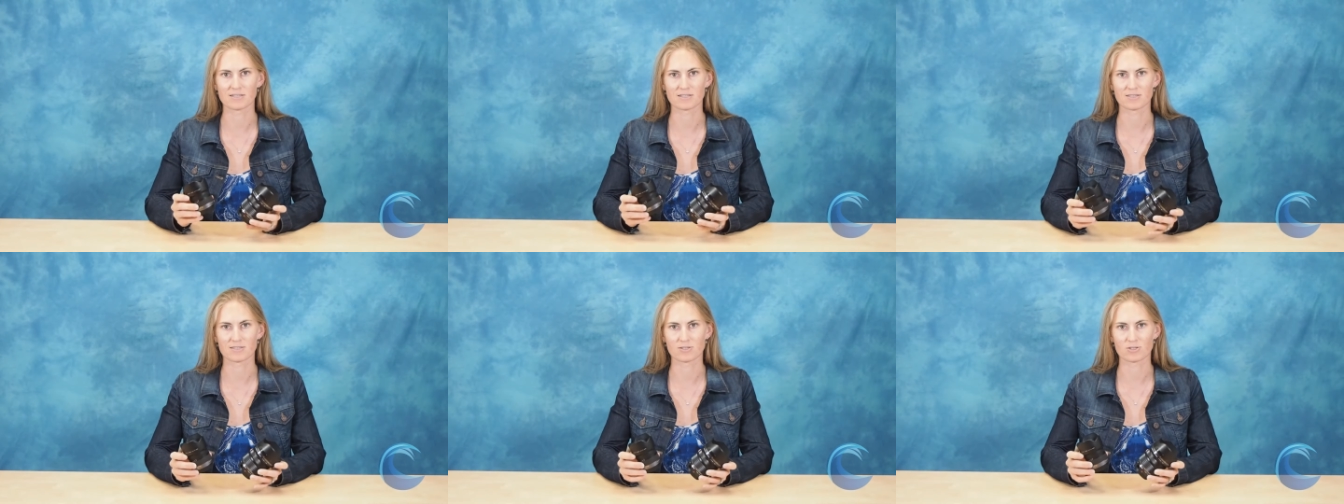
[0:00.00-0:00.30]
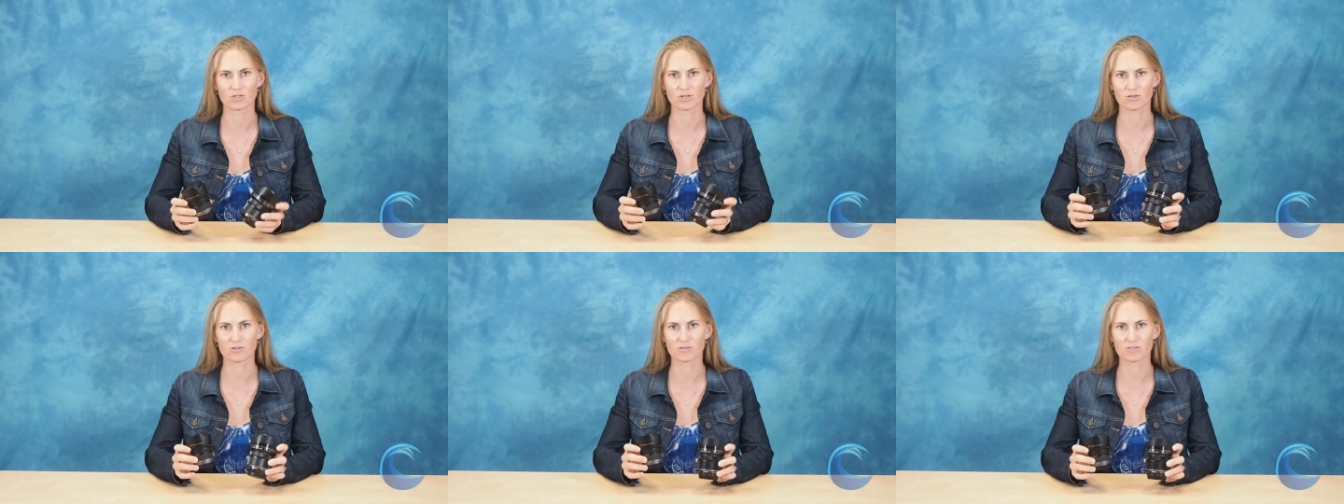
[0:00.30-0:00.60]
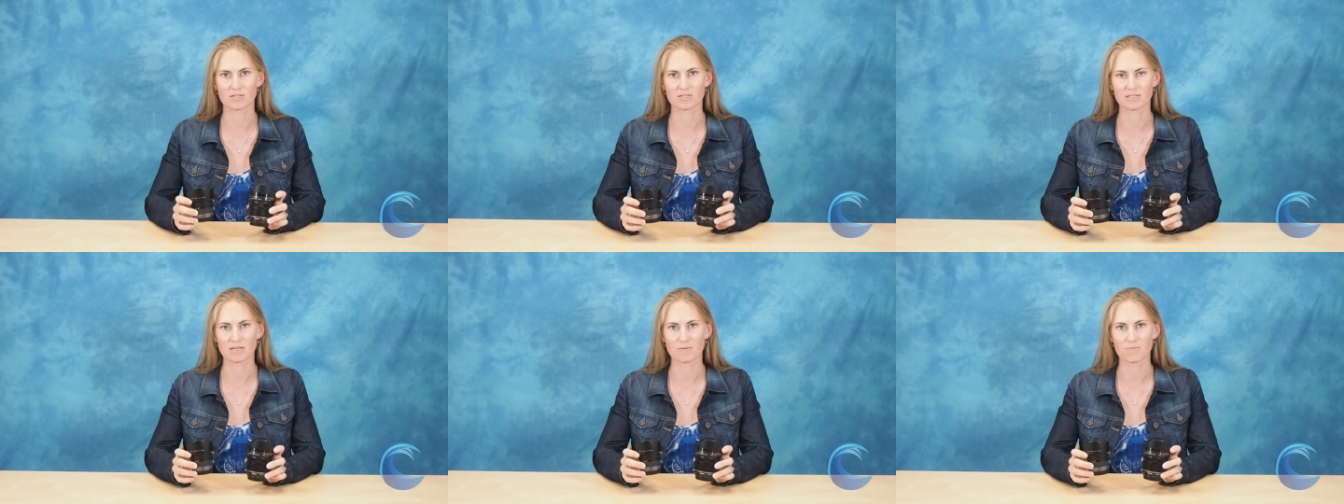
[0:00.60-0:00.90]
as it shares
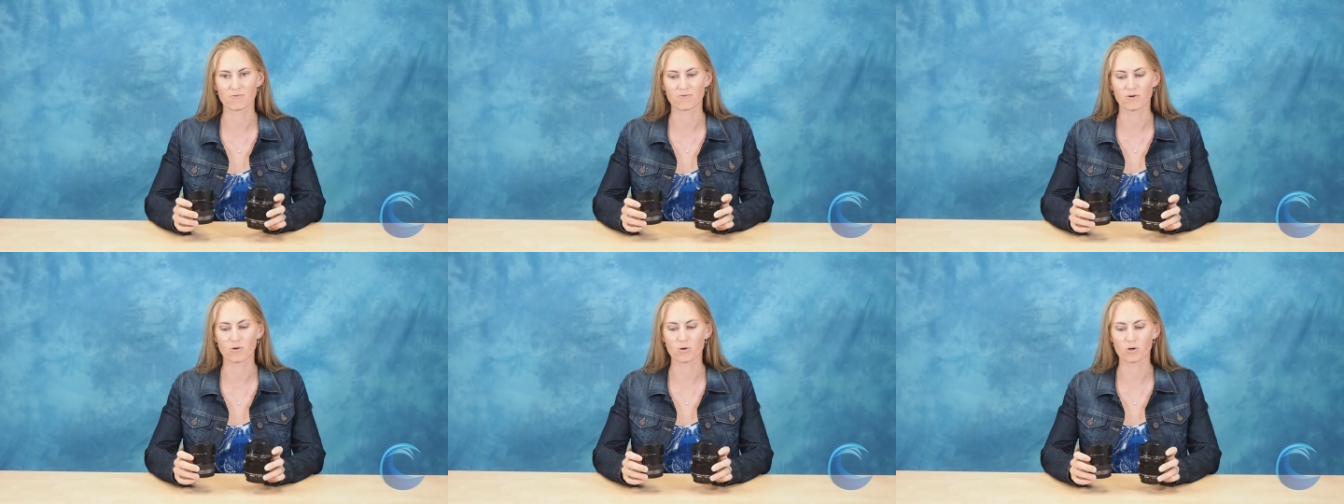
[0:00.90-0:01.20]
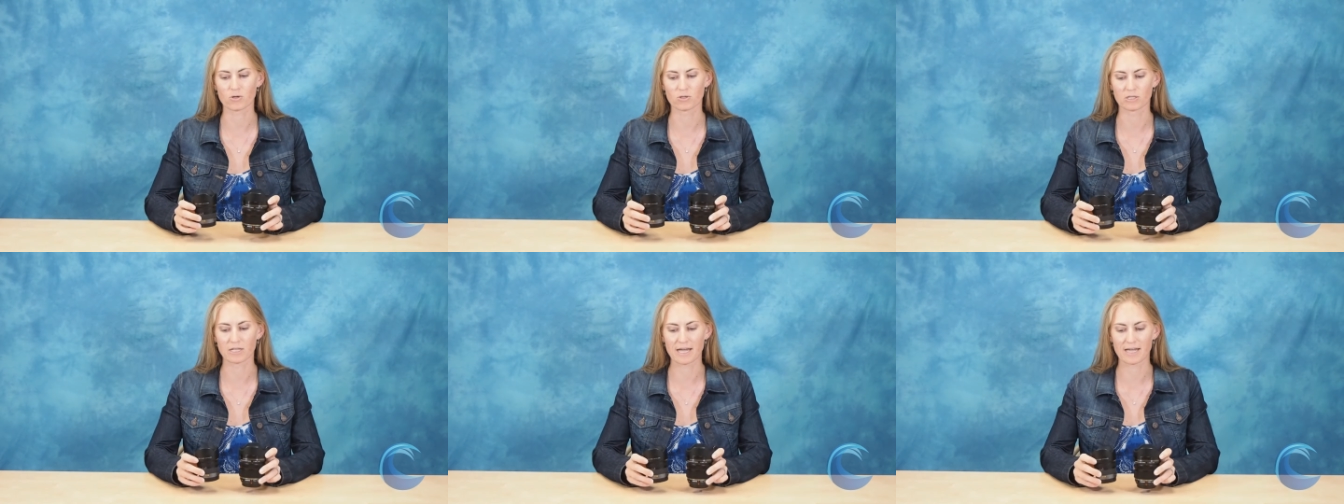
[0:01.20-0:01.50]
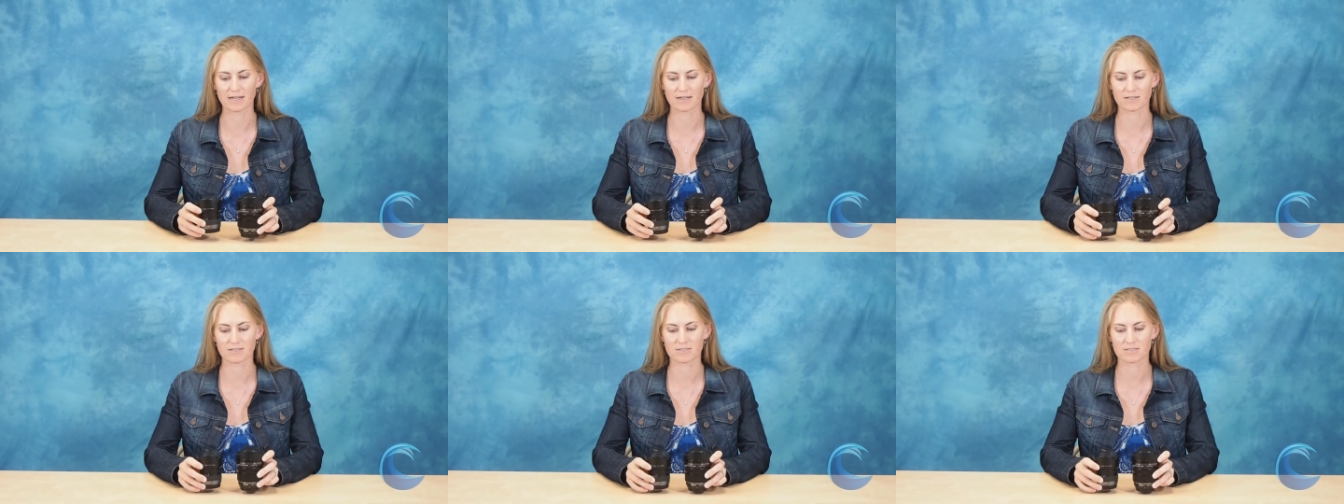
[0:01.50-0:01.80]
the same focal
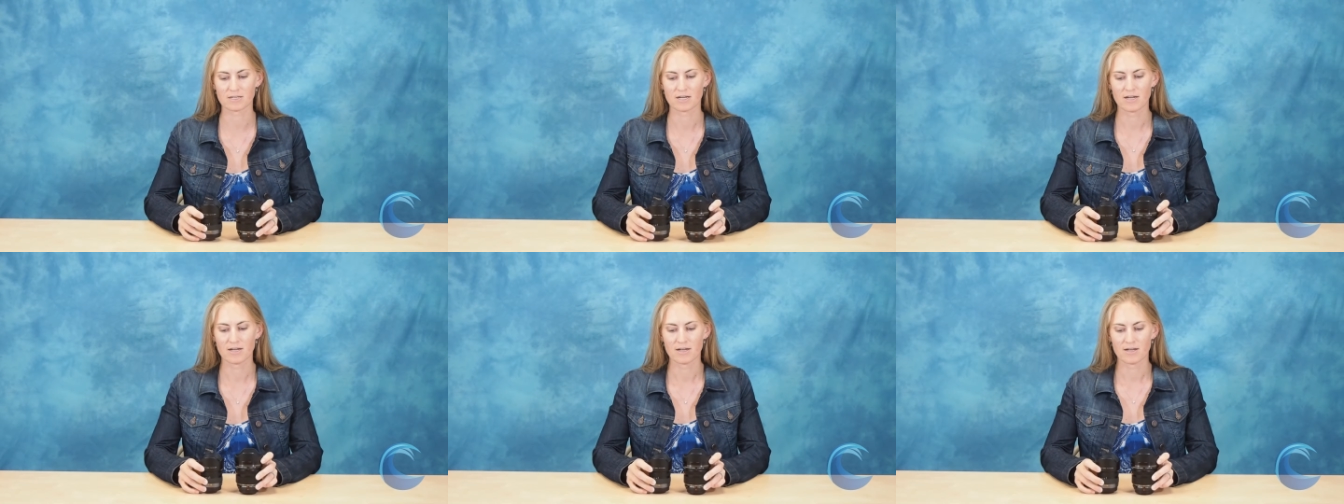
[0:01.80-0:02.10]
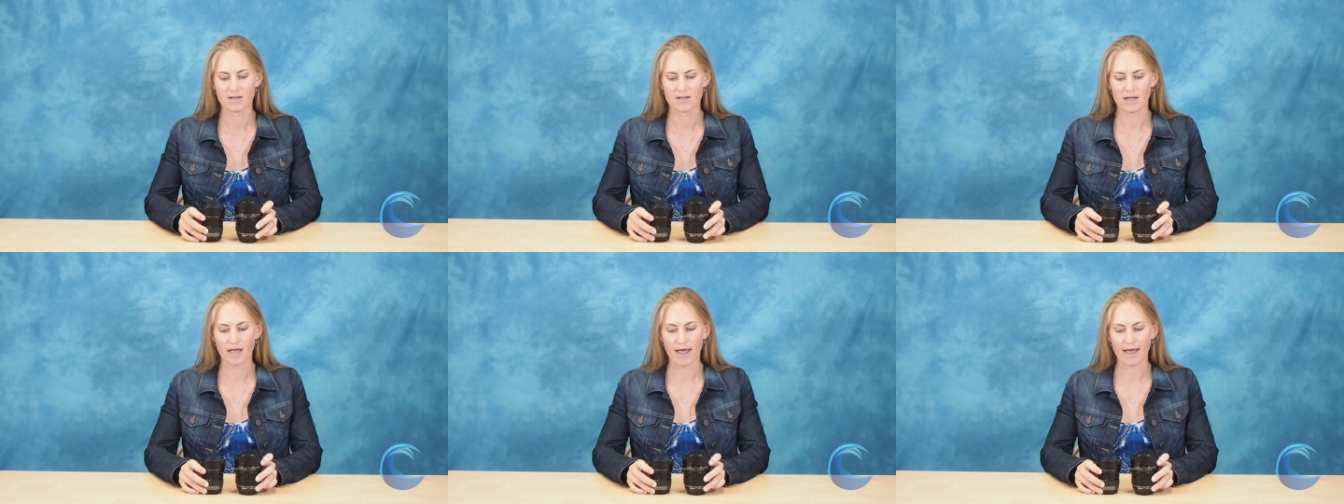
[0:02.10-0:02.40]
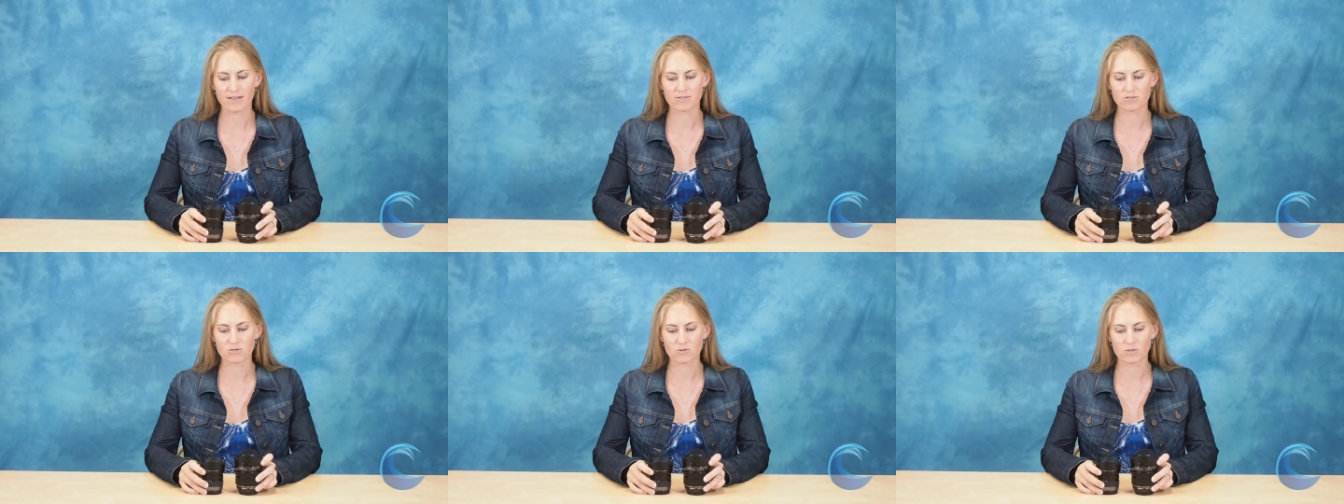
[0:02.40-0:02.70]
lengths.
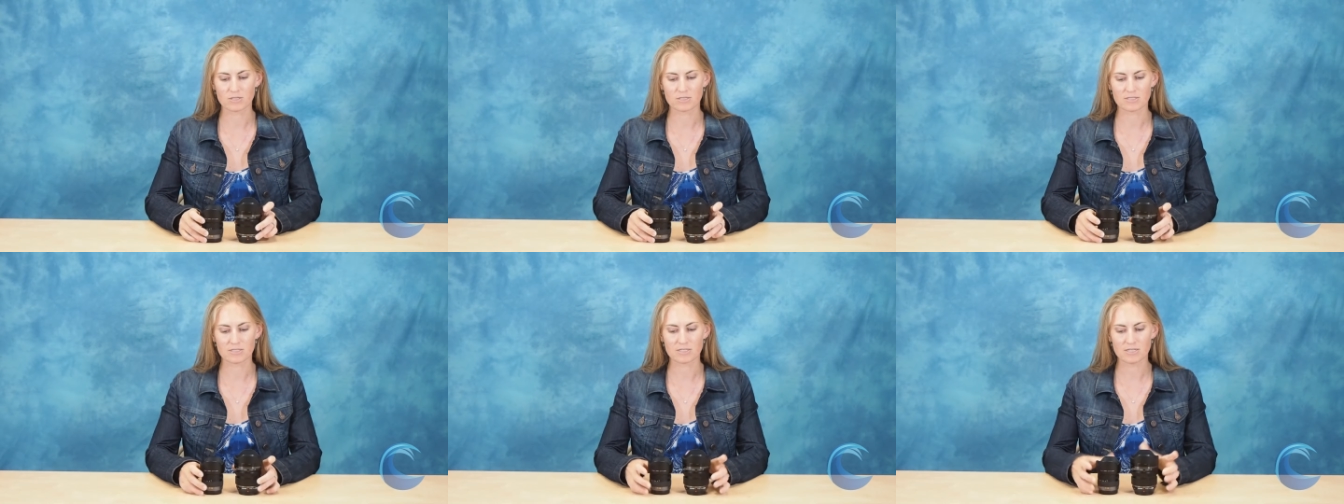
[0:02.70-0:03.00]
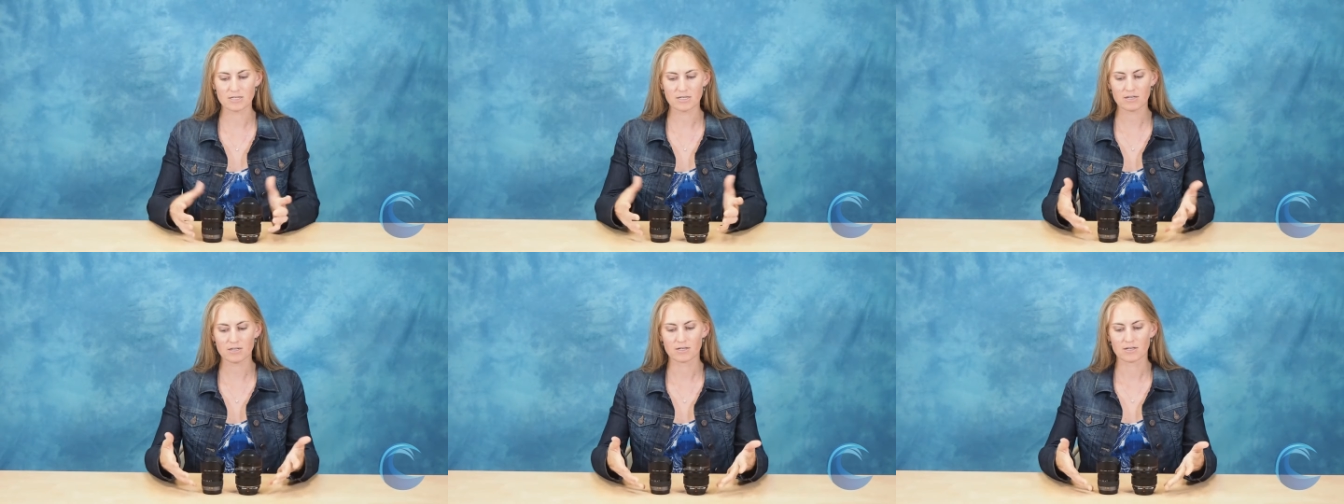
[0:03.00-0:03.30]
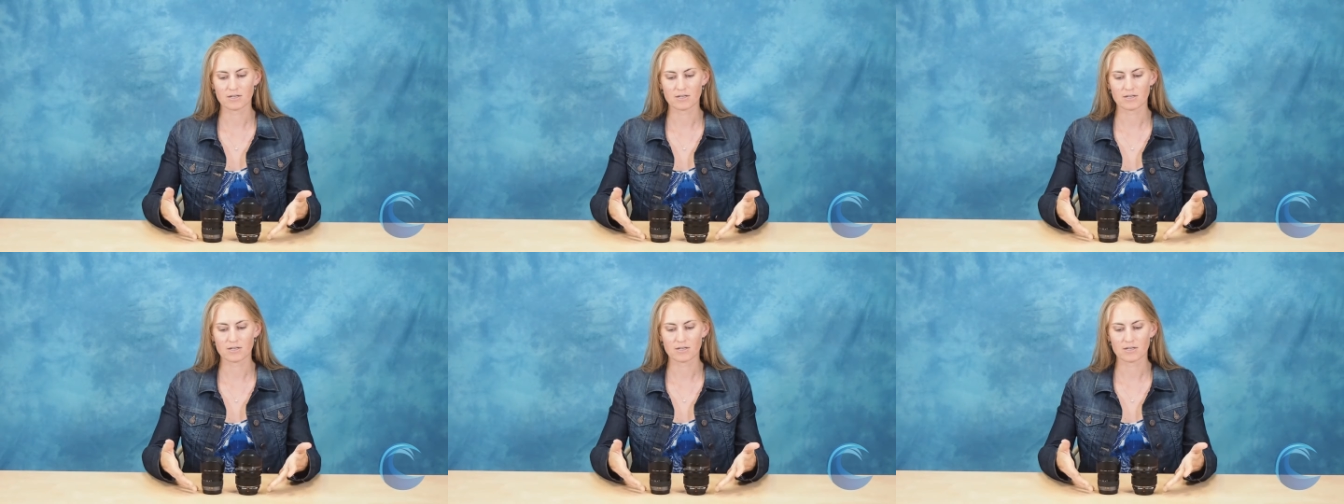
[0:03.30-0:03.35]
As you can see,